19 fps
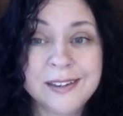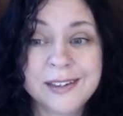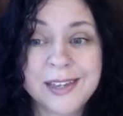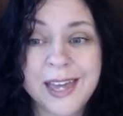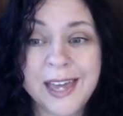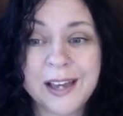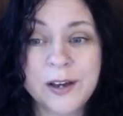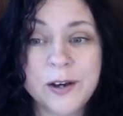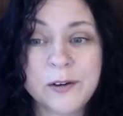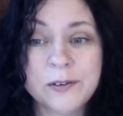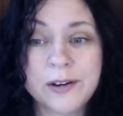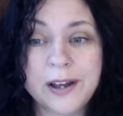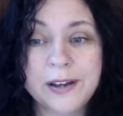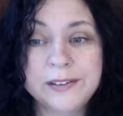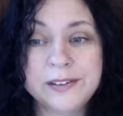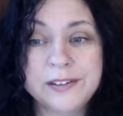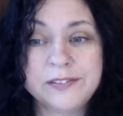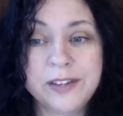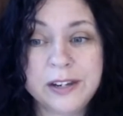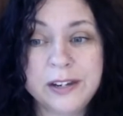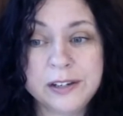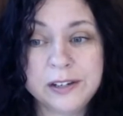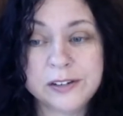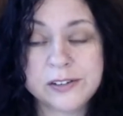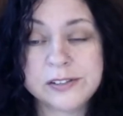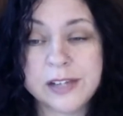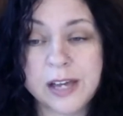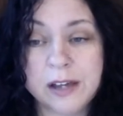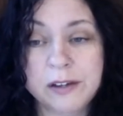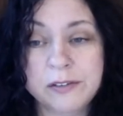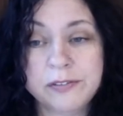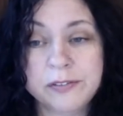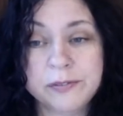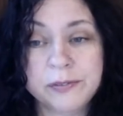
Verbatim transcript: You can't go around defending yourself